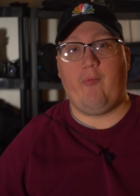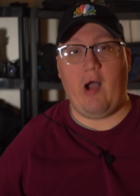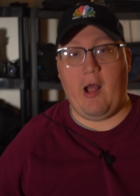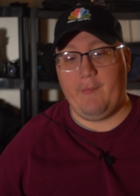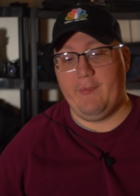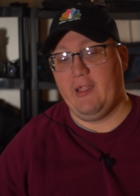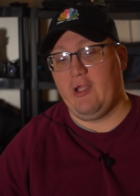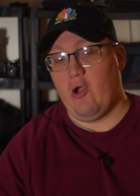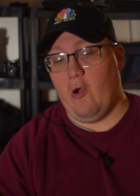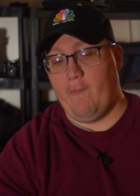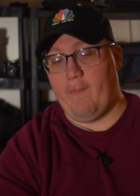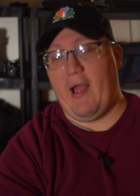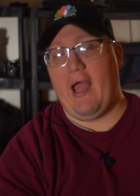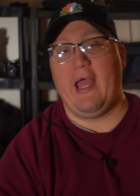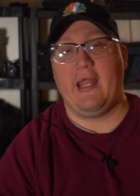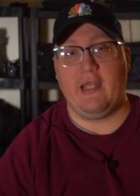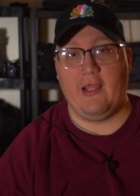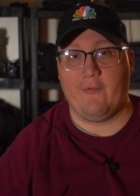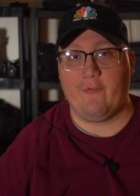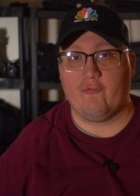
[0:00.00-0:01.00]
probably go
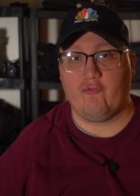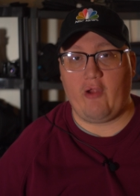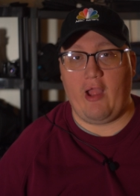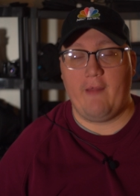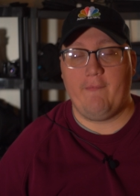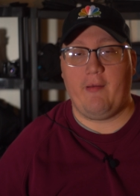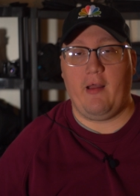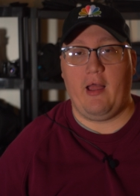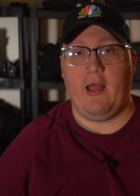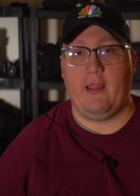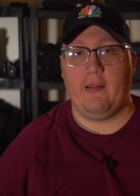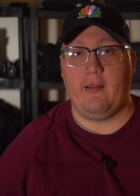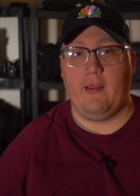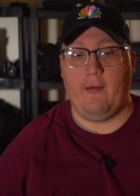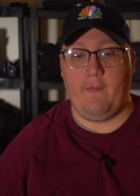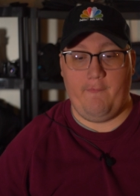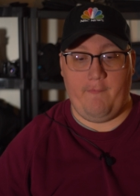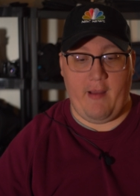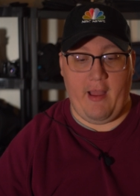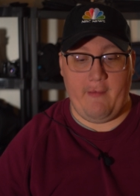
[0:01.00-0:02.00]
buy another tripod
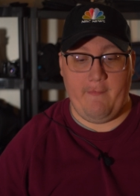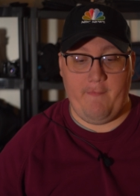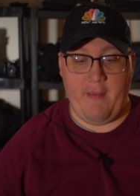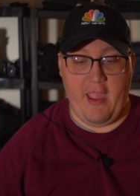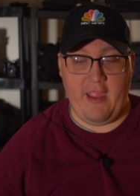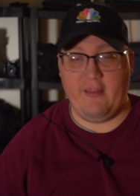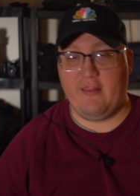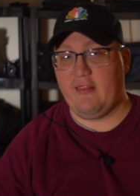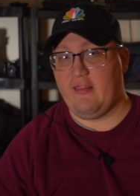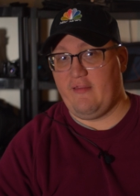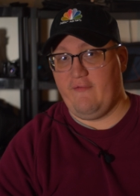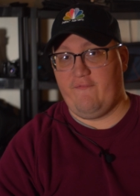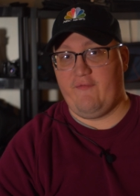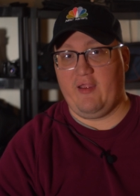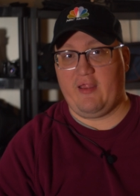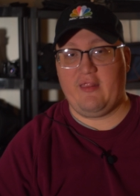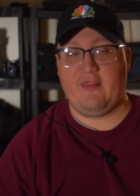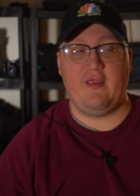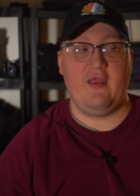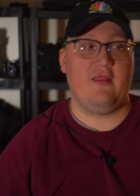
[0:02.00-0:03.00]
base to
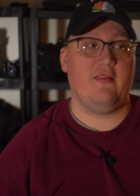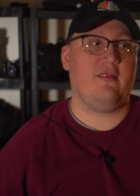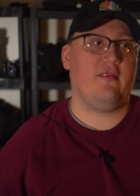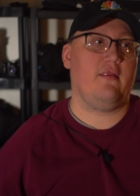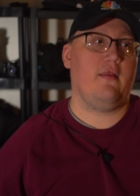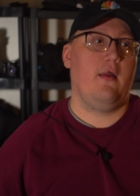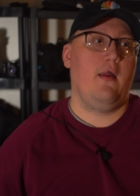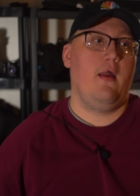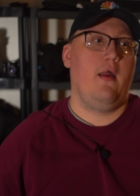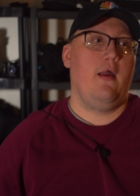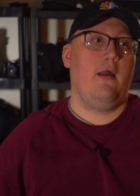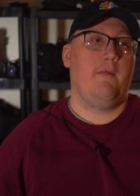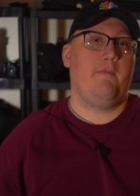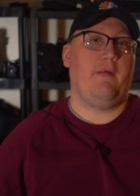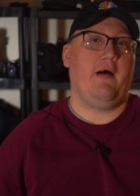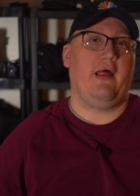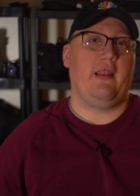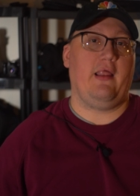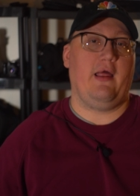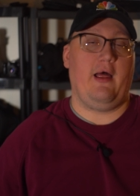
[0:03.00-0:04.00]
fix this
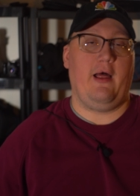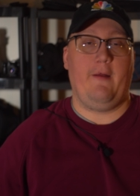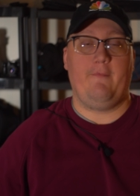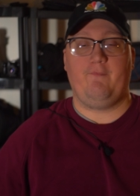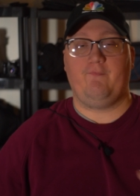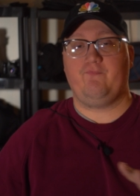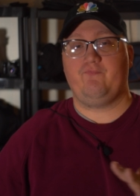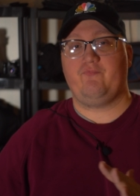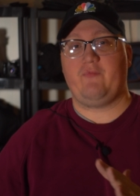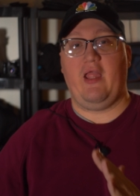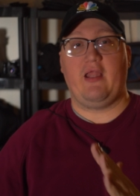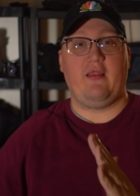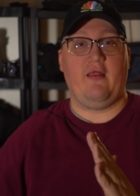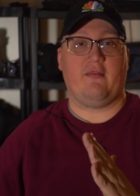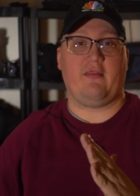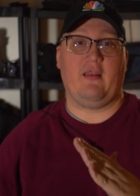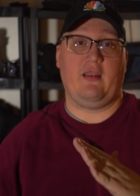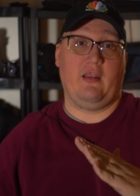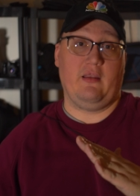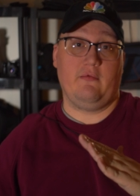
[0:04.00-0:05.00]
but um, it
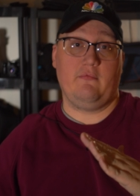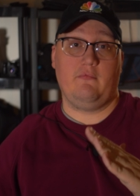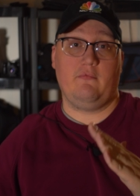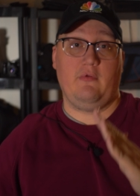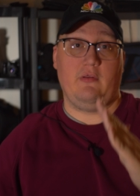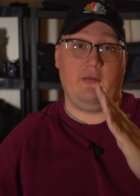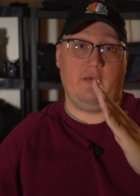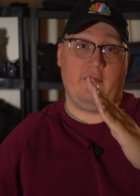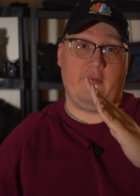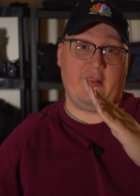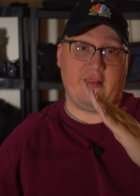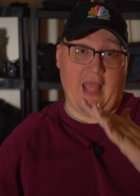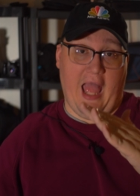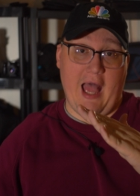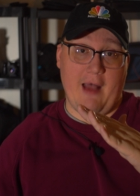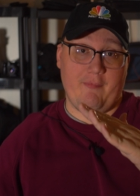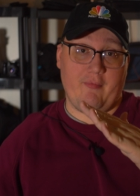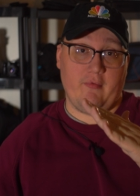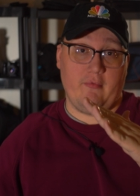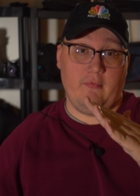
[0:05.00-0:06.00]
doesn't
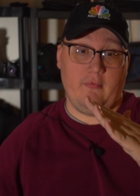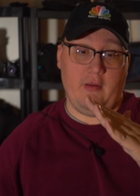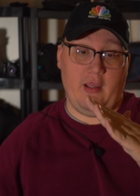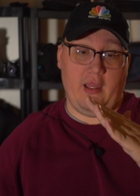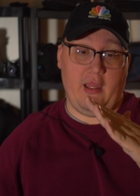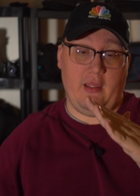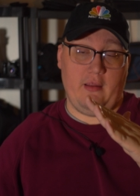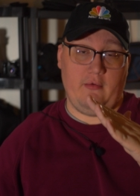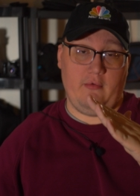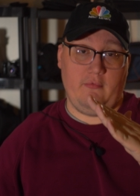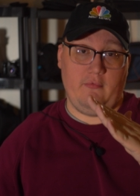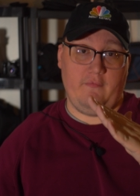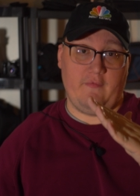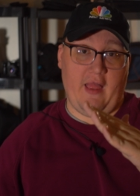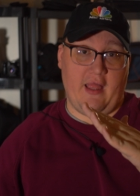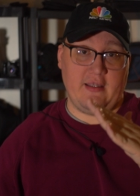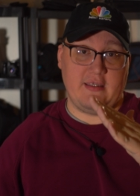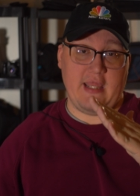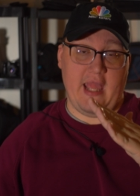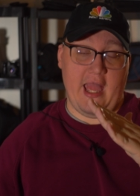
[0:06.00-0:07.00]
stop.
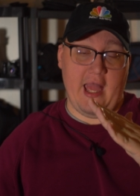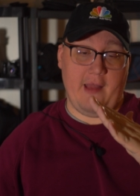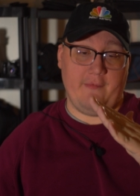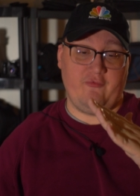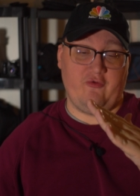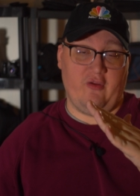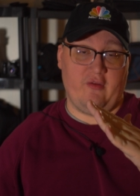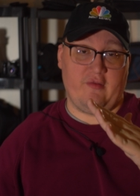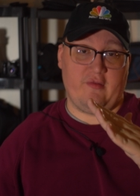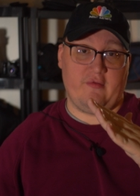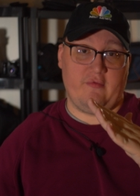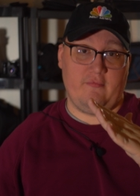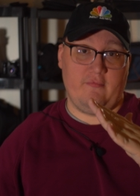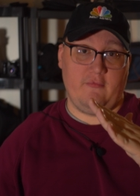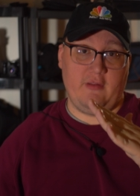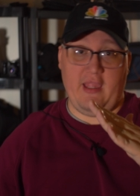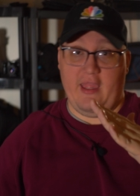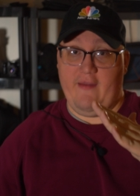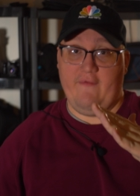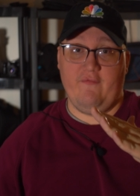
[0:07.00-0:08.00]
That tab just
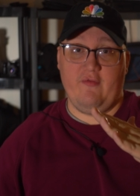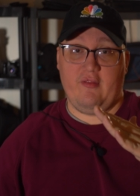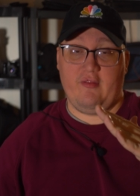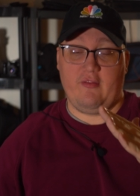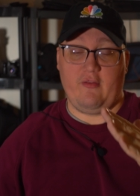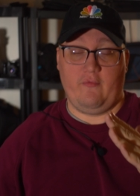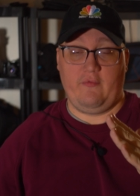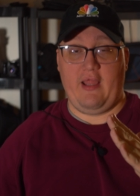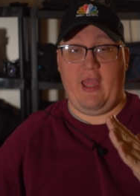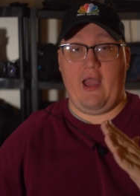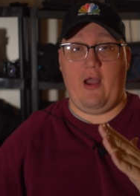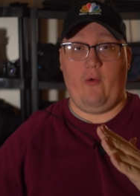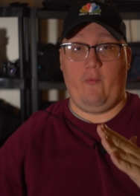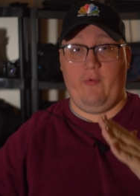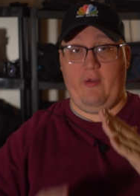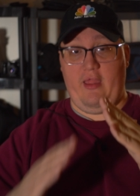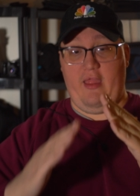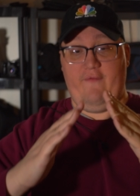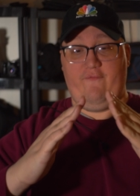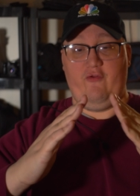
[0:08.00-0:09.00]
gives. So
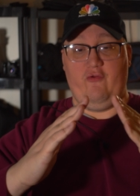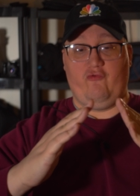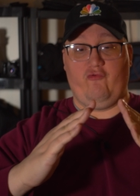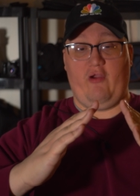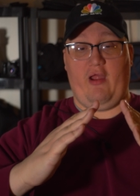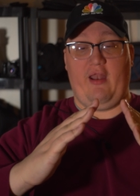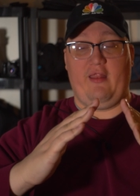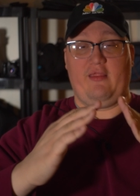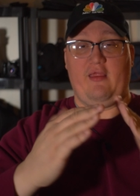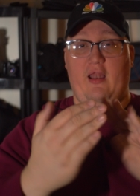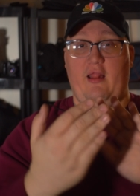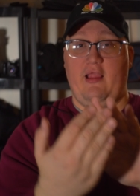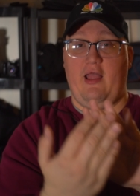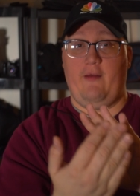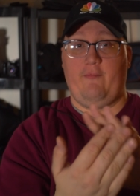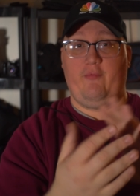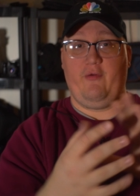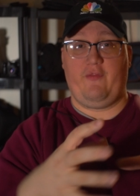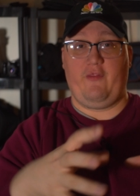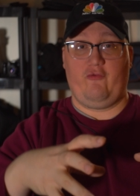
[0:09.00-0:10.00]
now if you try to set it
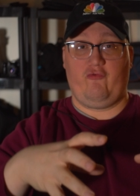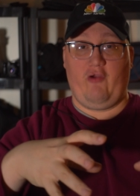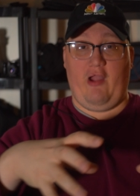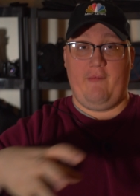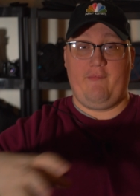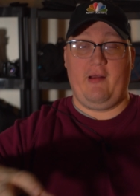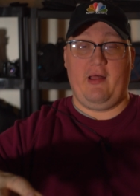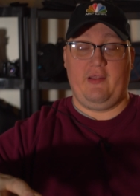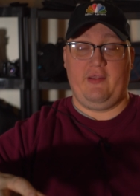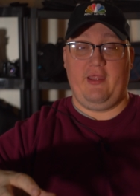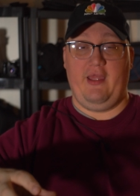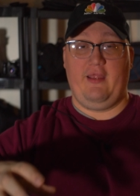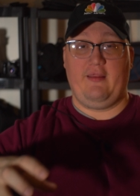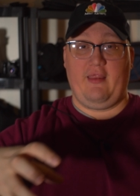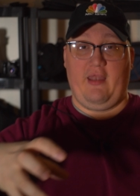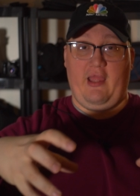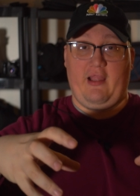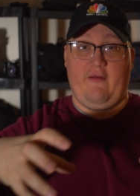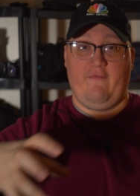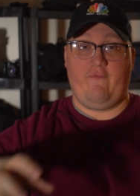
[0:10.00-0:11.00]
up with the tripod
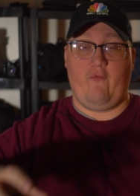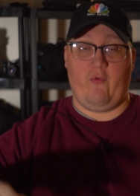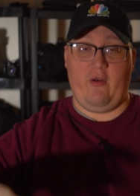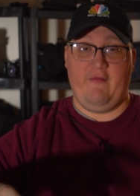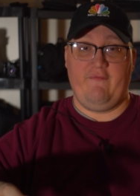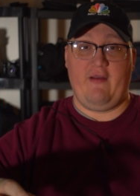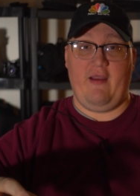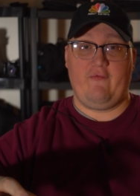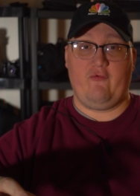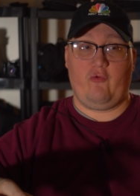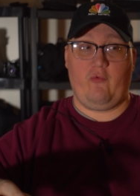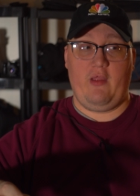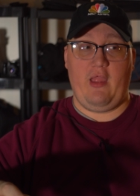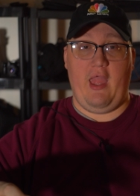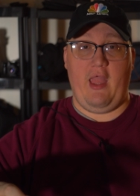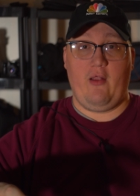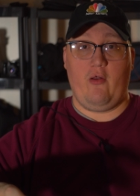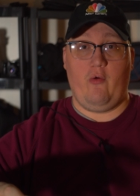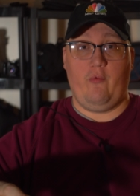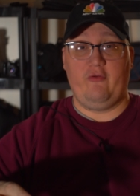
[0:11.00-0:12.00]
legs at like a 45
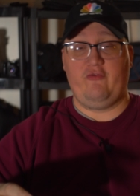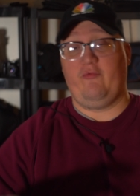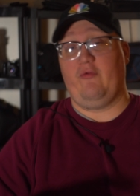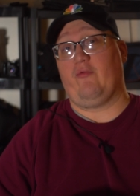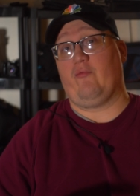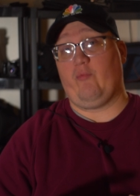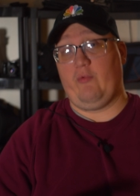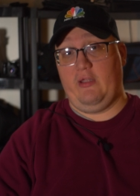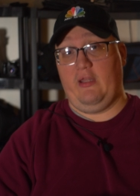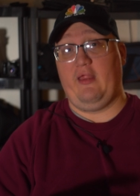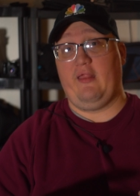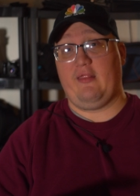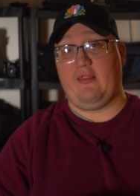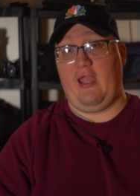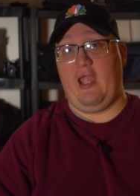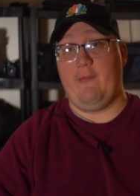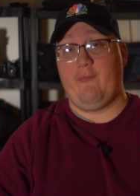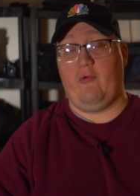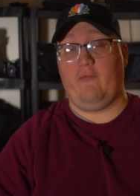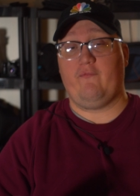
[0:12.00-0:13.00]
degree angle, which was really
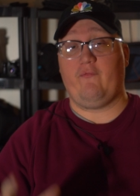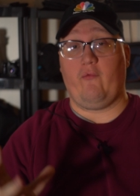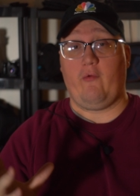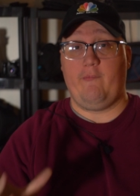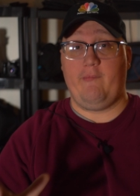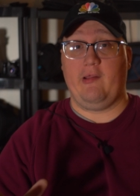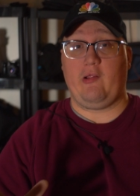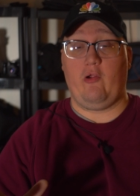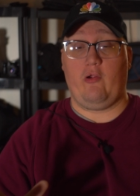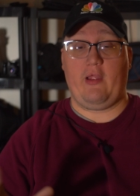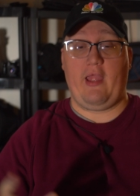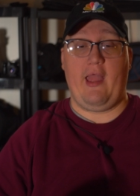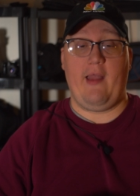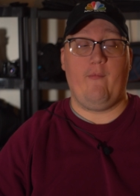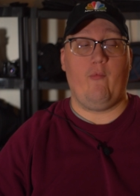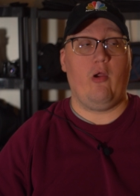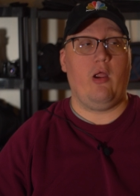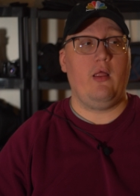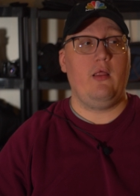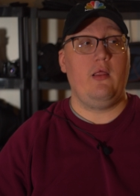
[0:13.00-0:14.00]
stable for a bigger
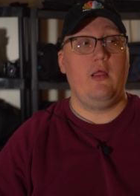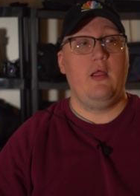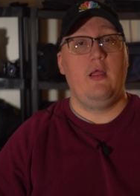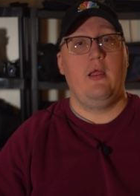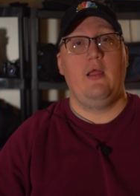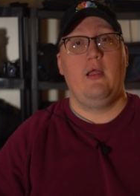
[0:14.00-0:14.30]
camera,